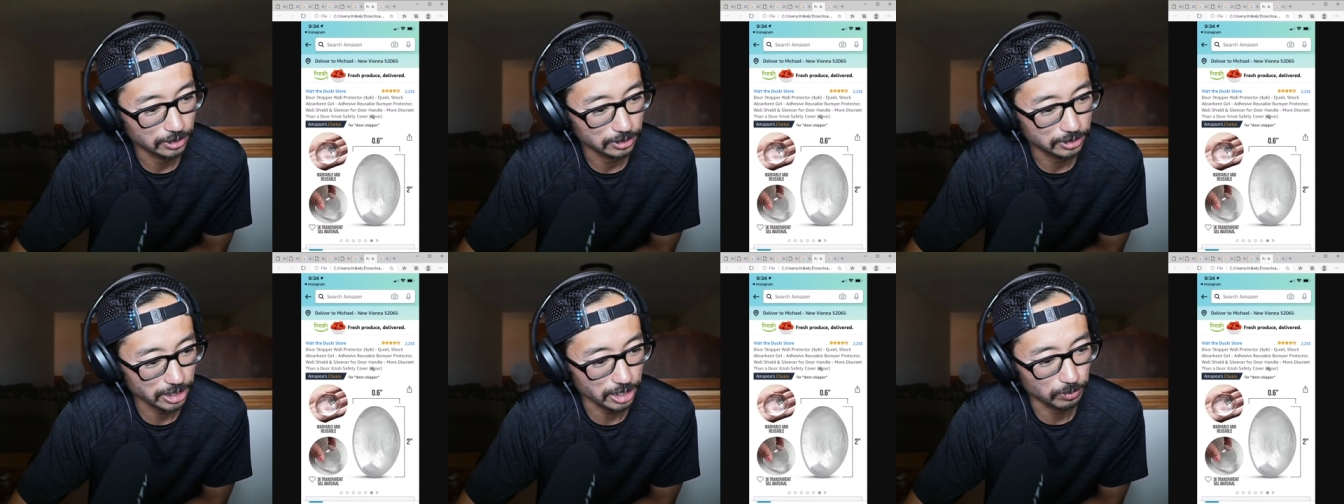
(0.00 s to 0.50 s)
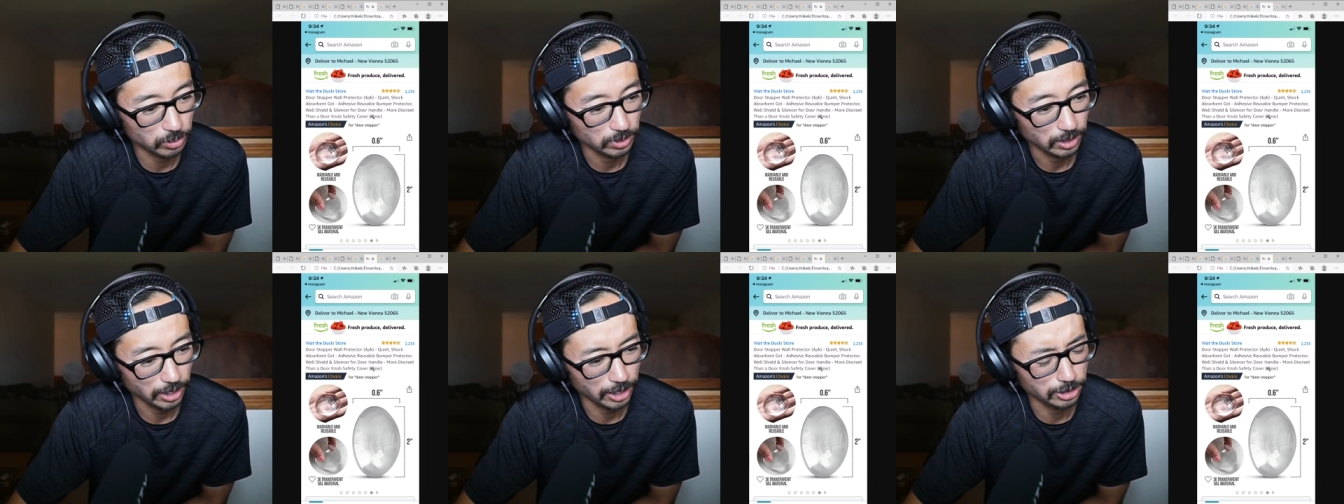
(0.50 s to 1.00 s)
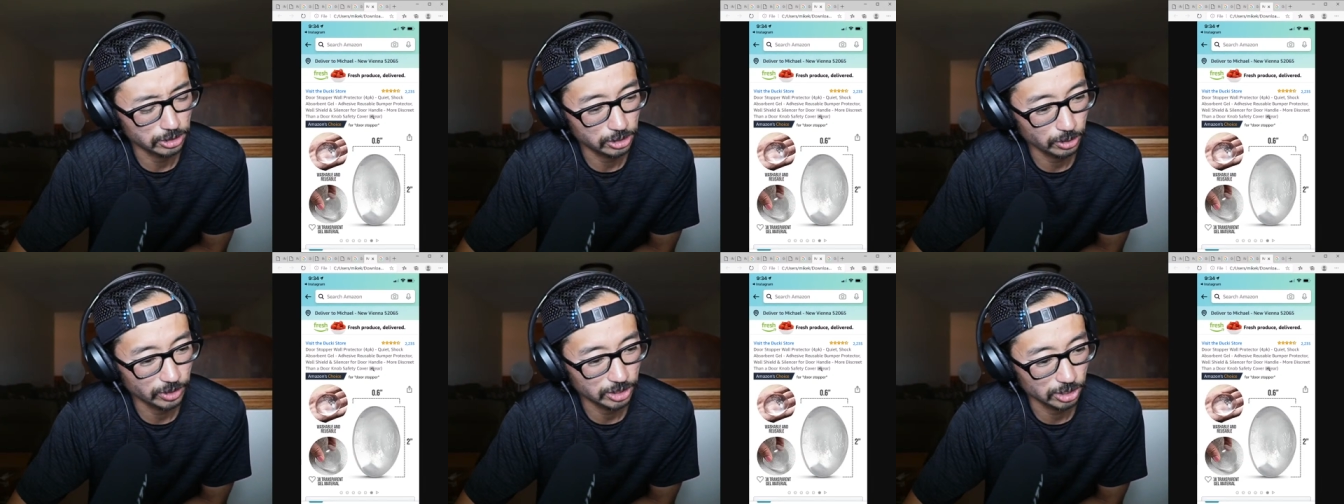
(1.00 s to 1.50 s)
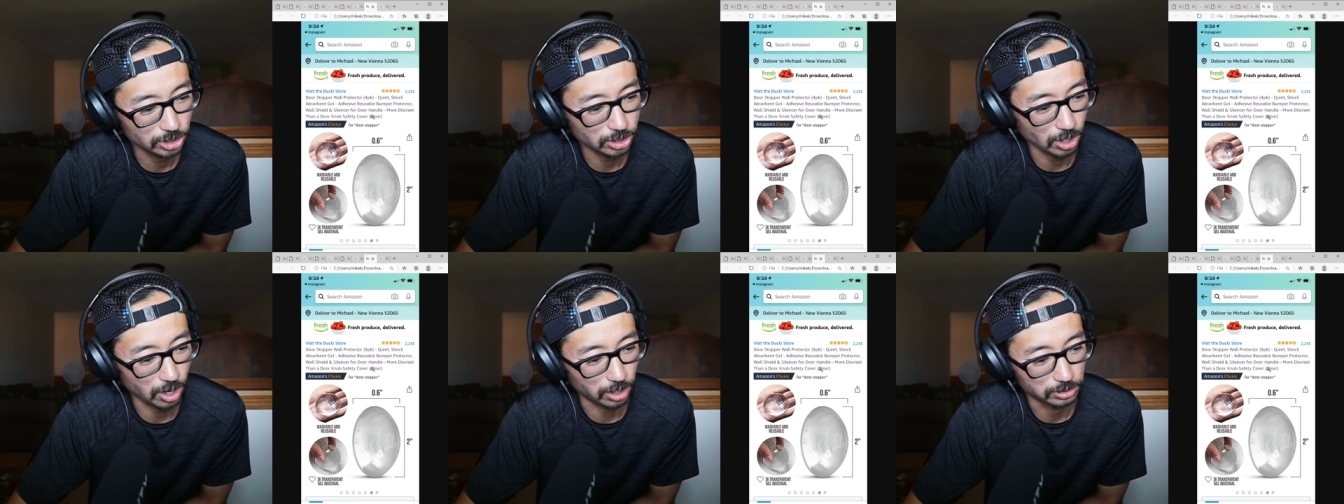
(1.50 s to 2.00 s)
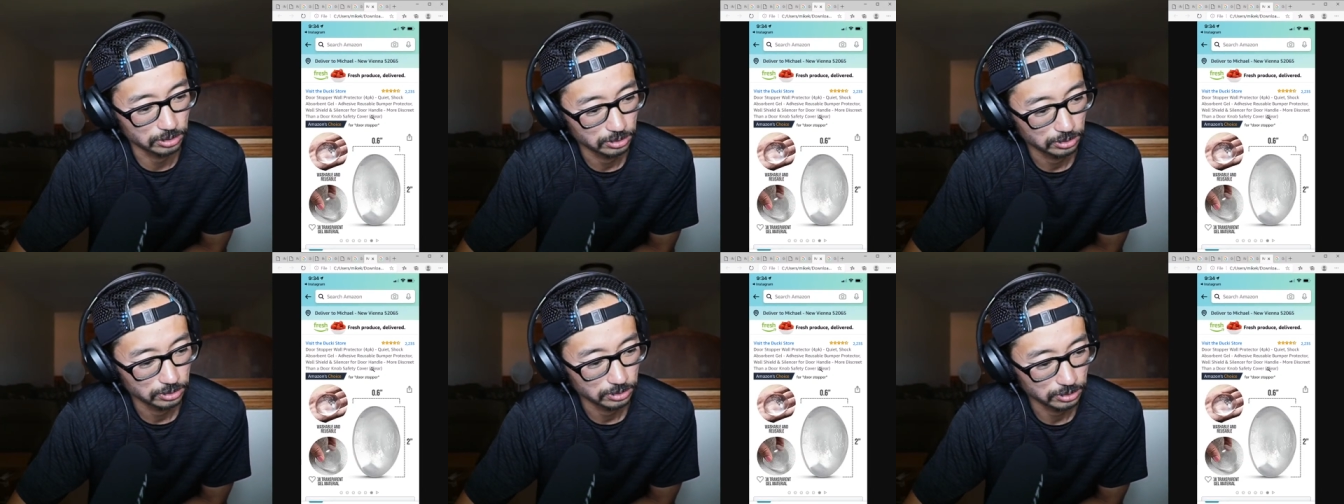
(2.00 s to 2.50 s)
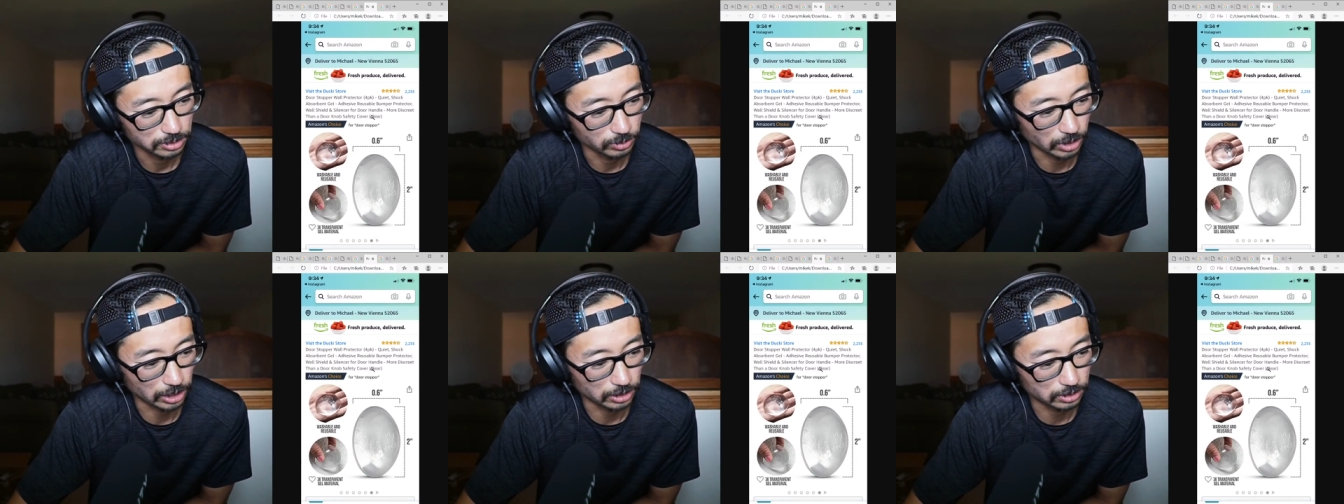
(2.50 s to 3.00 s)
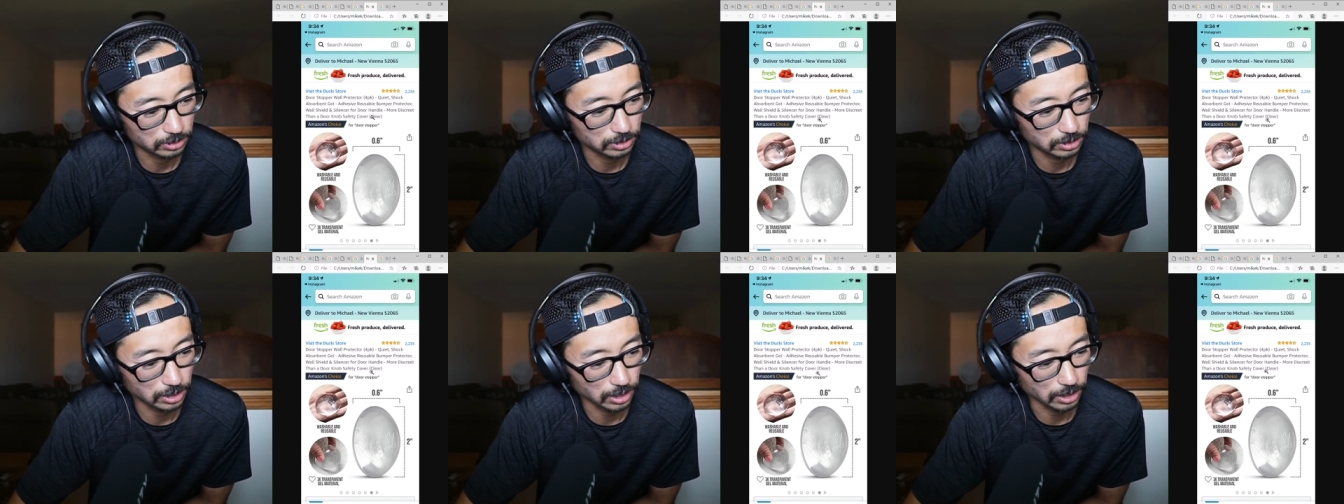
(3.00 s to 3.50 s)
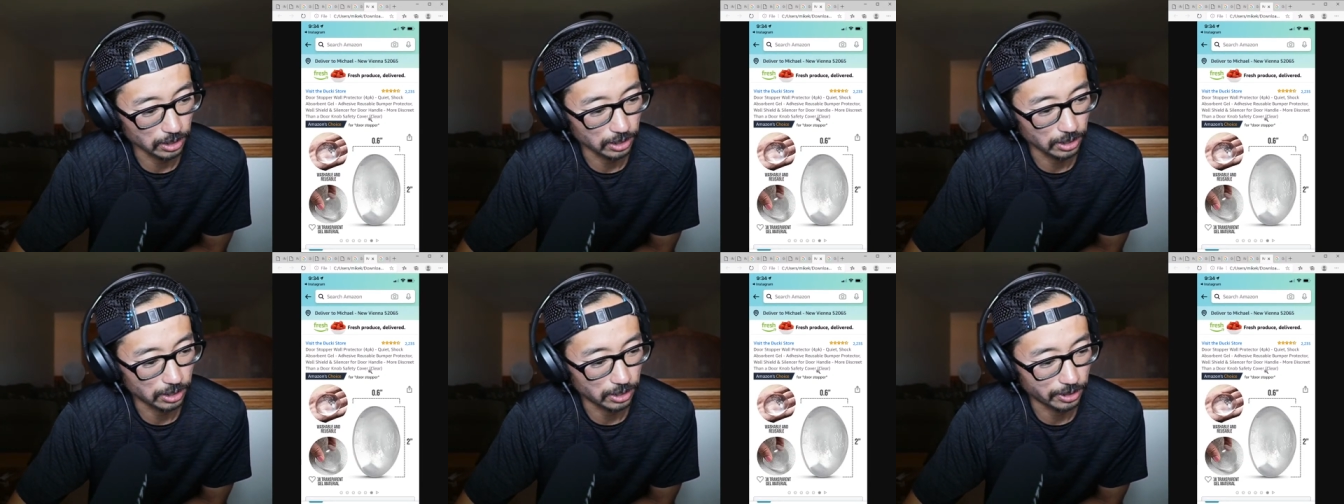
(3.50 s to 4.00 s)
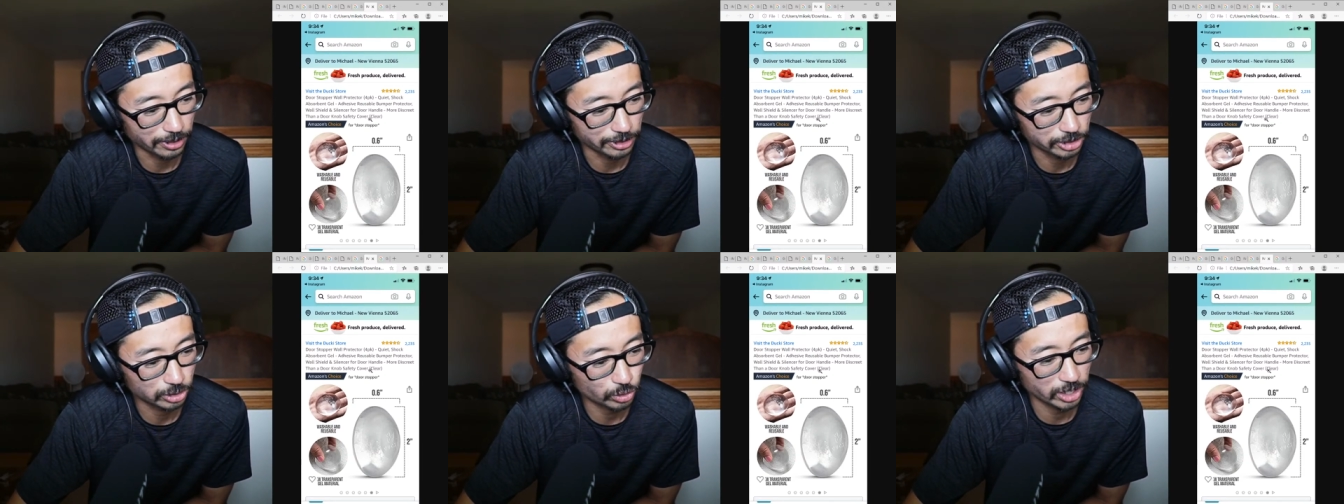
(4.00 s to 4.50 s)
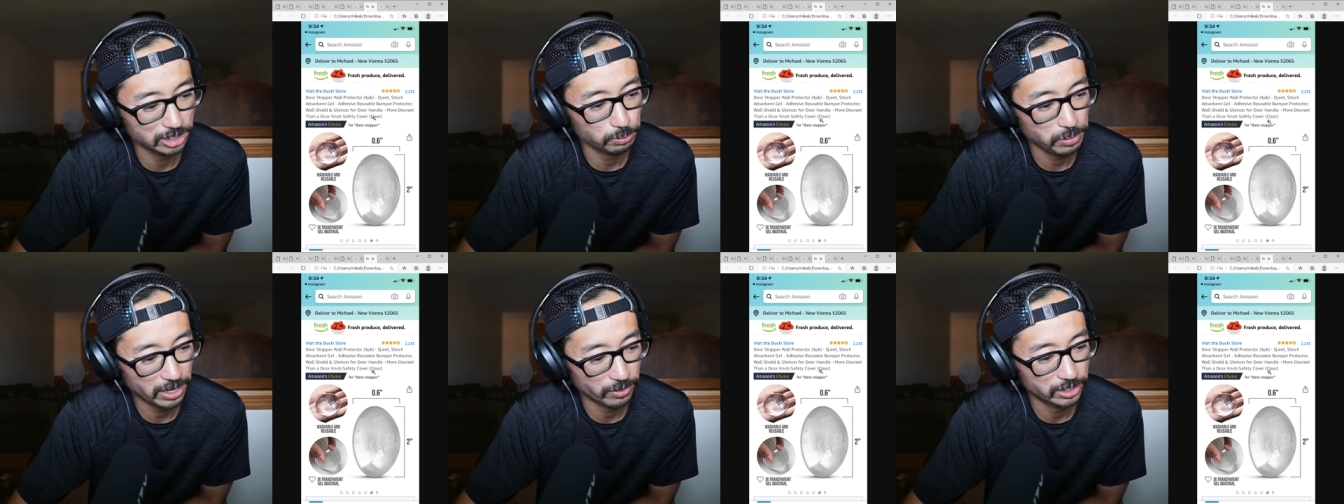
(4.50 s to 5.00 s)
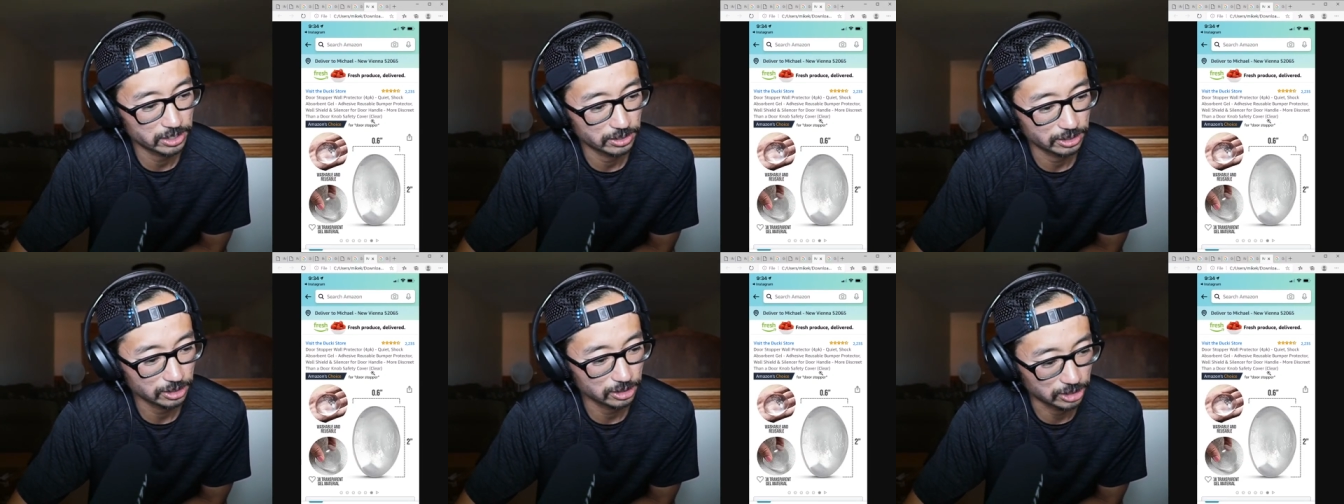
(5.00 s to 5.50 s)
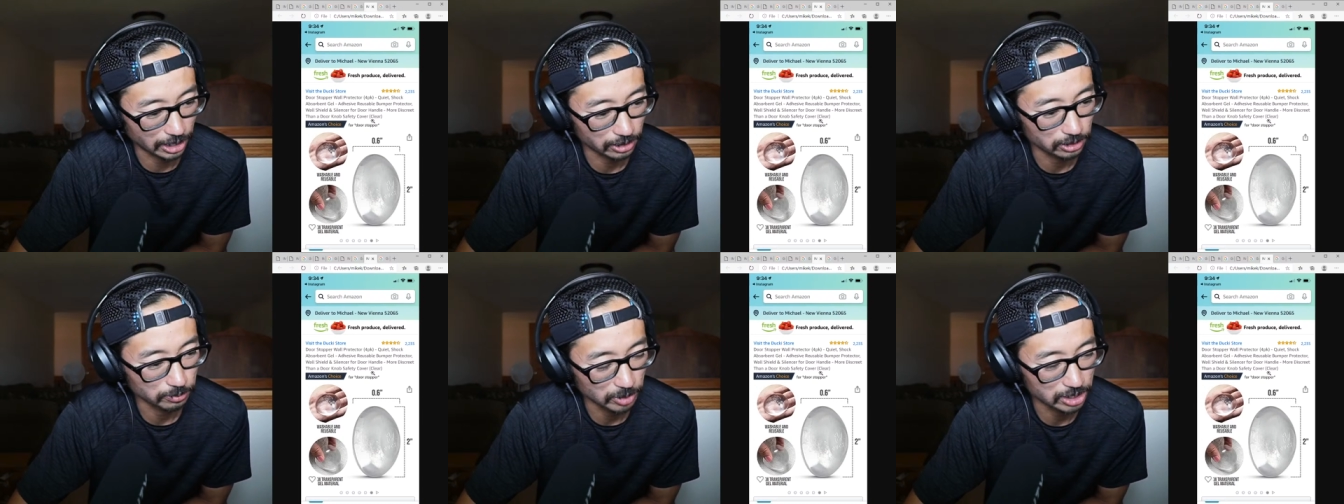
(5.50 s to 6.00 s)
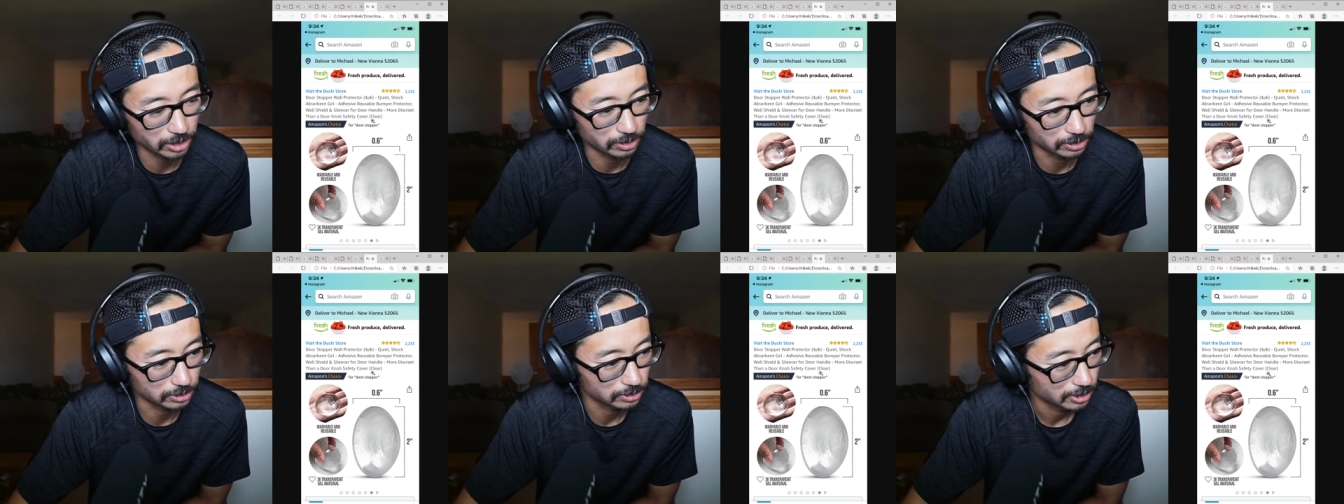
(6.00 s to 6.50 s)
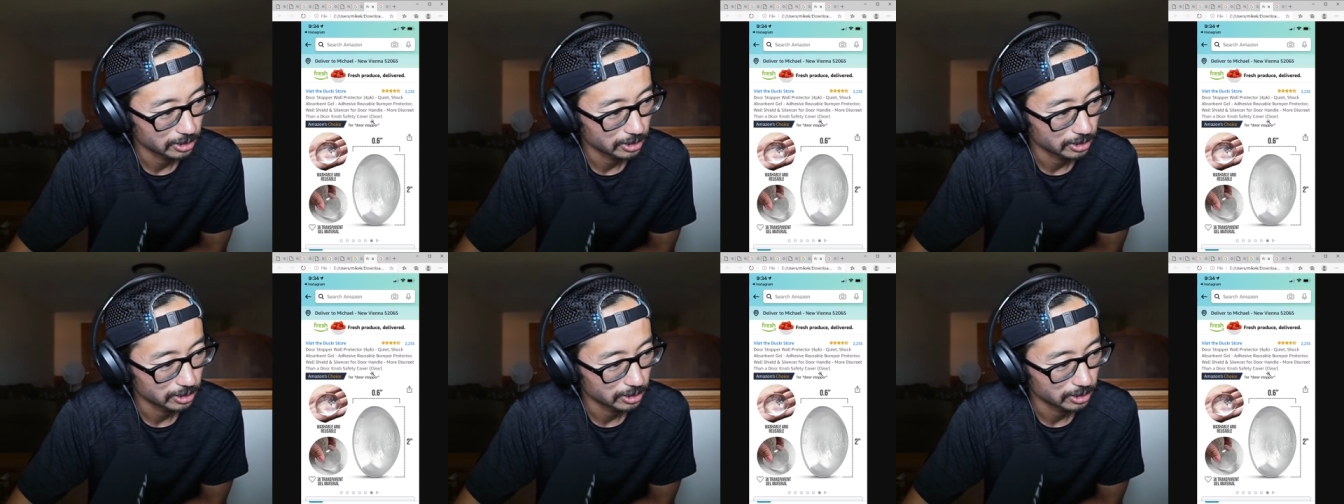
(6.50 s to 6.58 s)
deep and 2 inches tall. A transparent gel material.